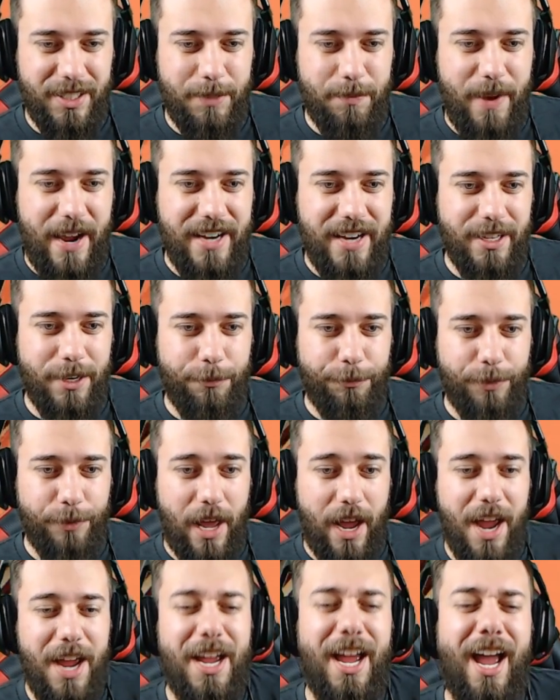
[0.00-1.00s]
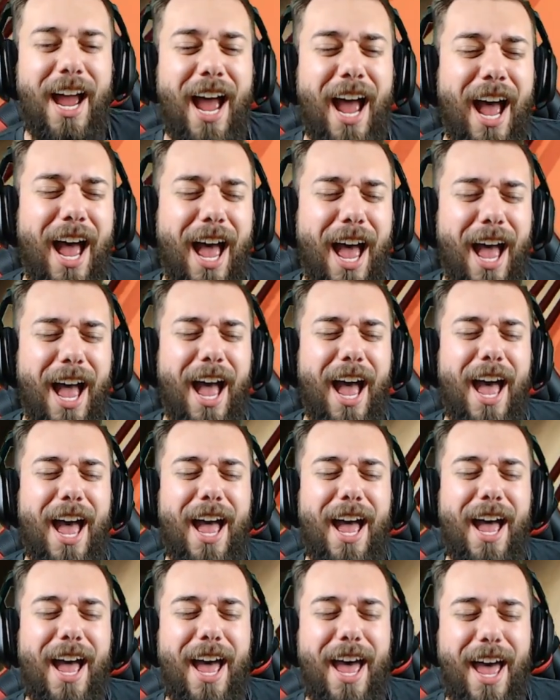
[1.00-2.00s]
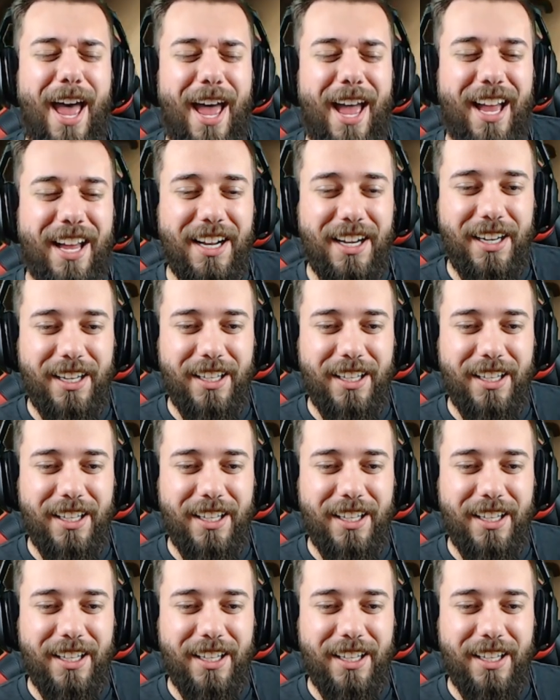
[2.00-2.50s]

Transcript: This man did a fly. Great.